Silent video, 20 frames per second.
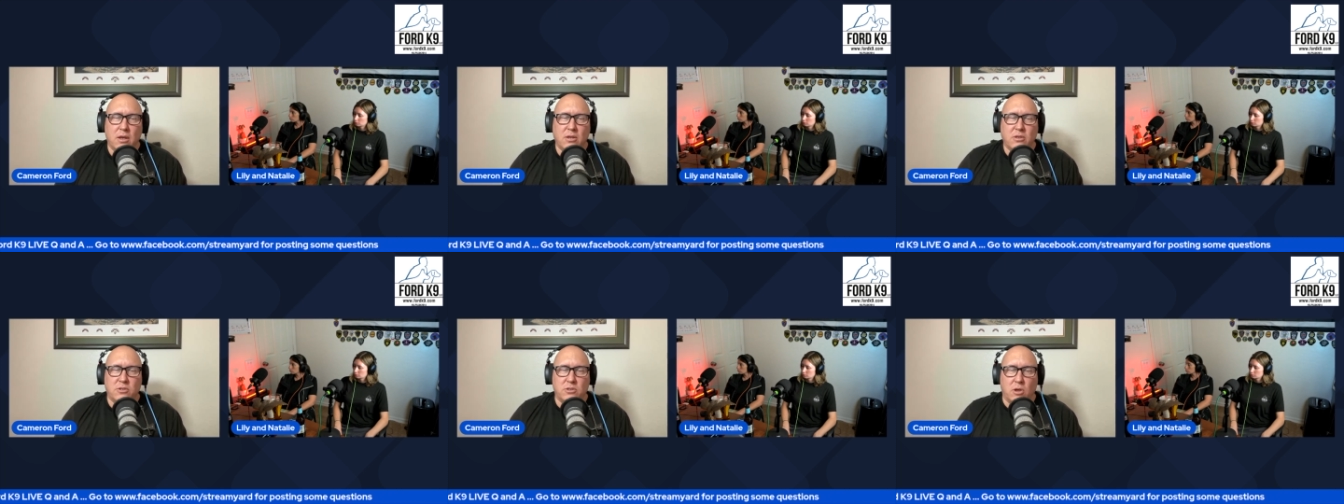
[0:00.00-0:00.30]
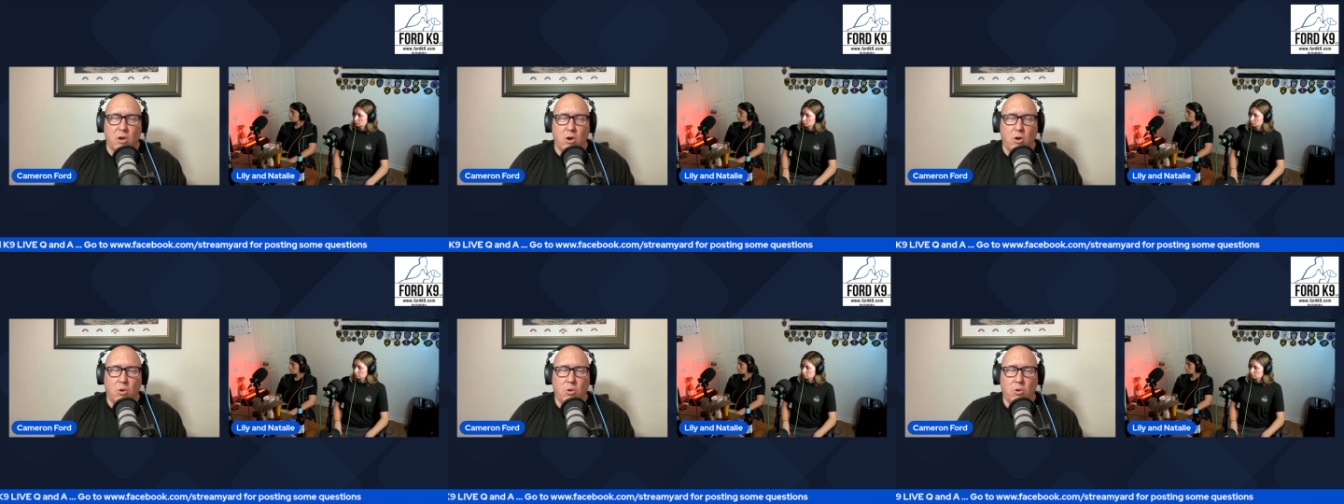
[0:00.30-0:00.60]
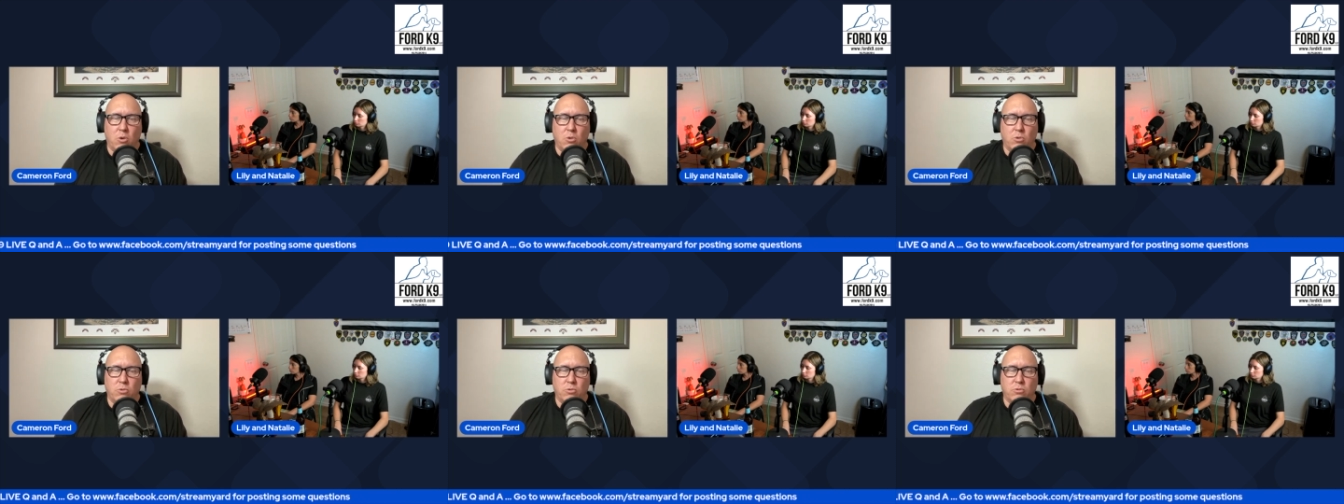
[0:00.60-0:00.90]

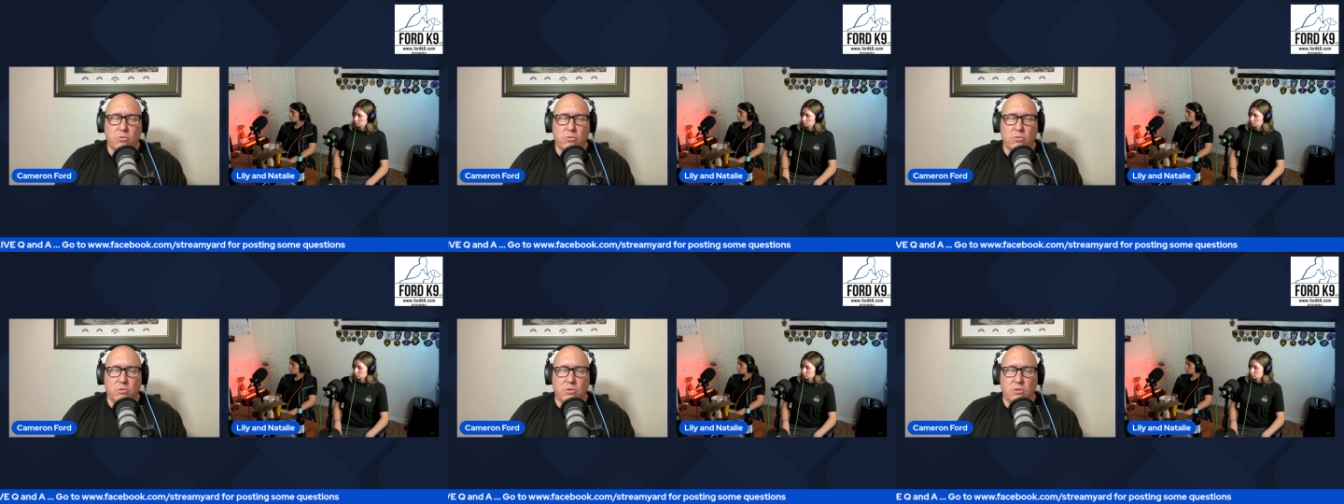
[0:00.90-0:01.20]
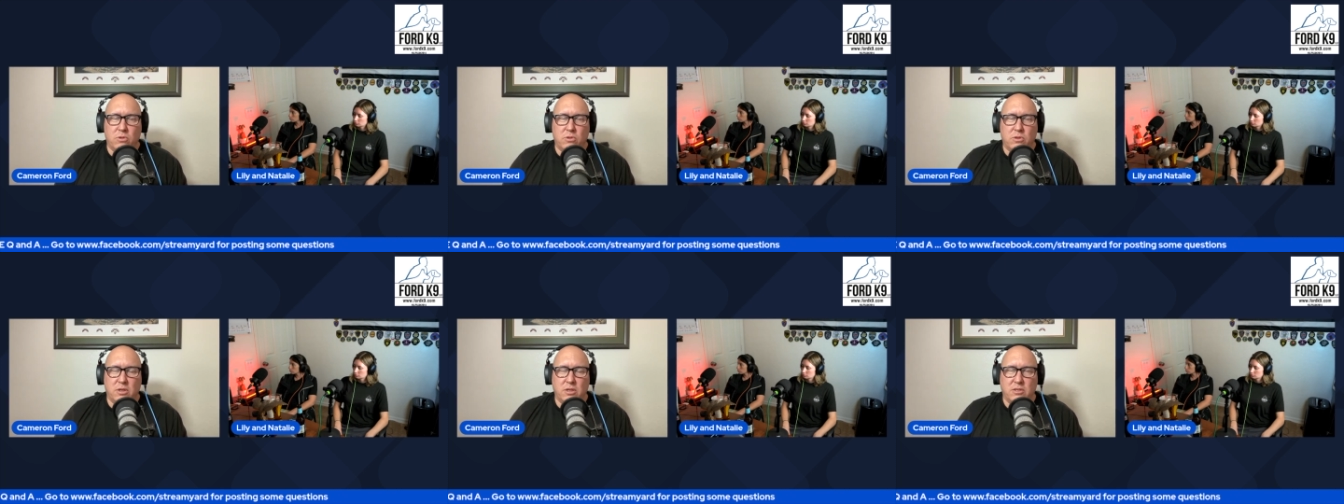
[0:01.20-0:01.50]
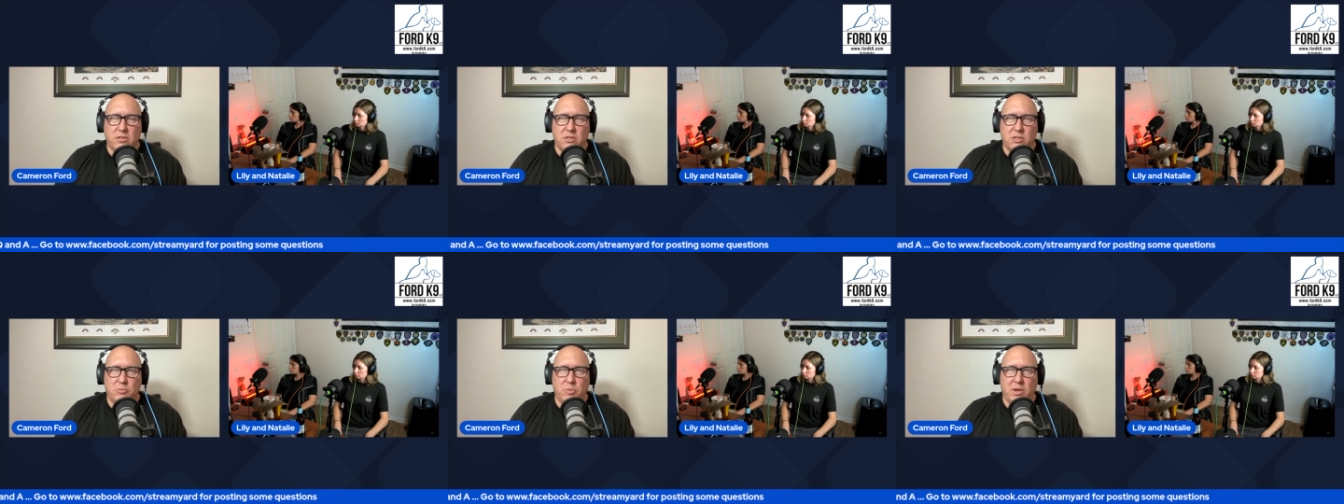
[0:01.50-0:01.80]
So
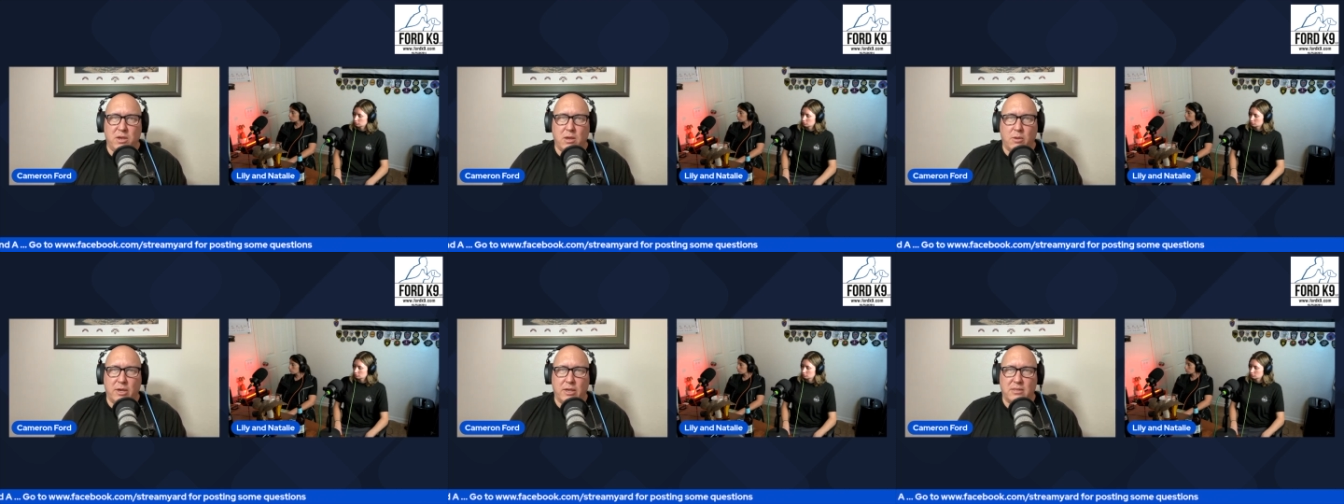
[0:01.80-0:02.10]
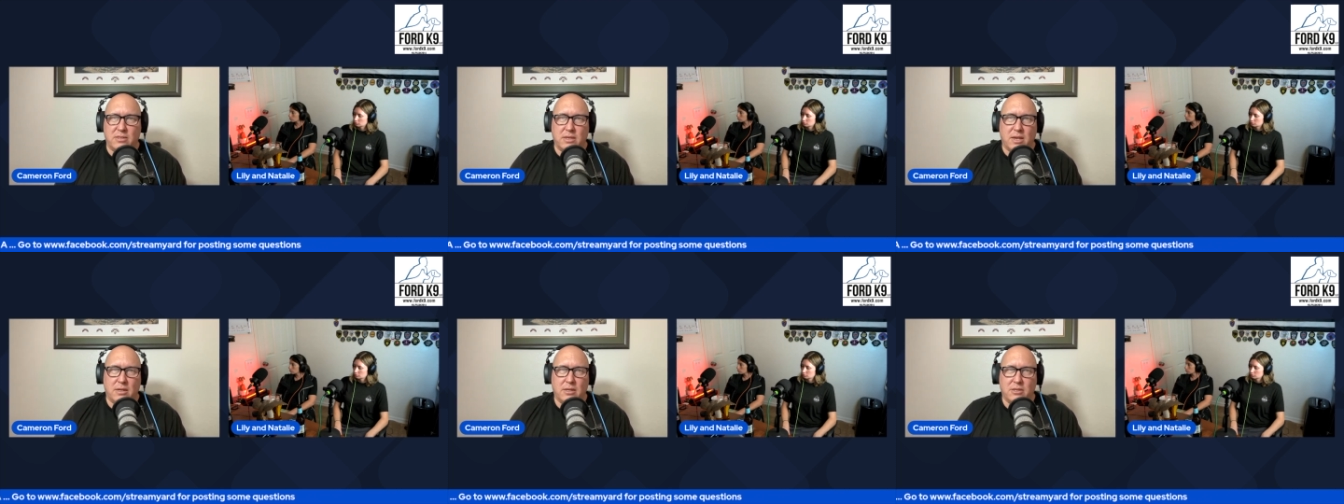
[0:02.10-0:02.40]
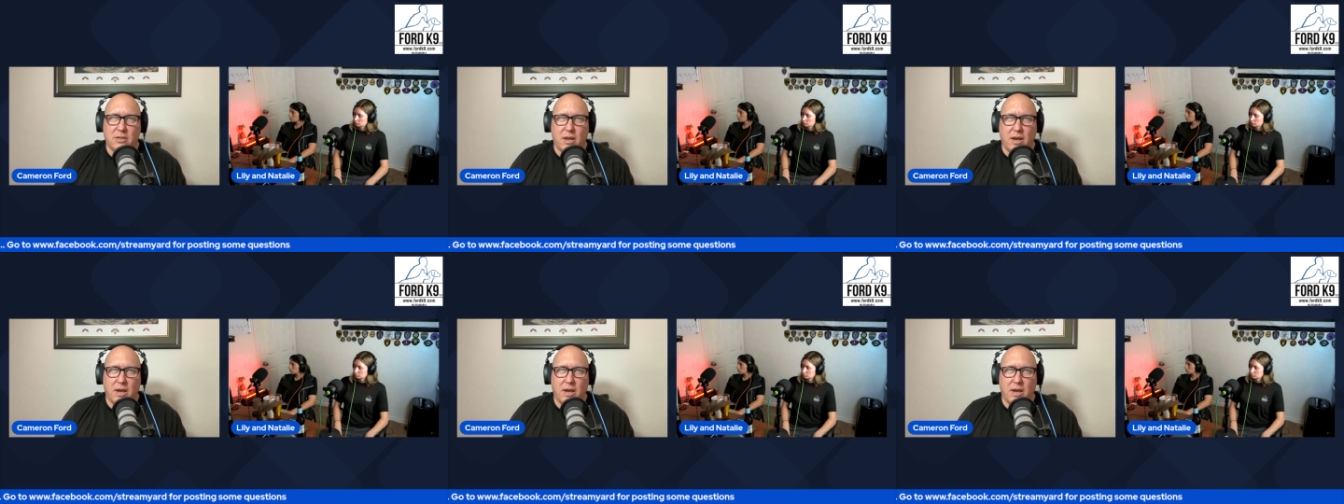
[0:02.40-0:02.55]
this is because, like I said,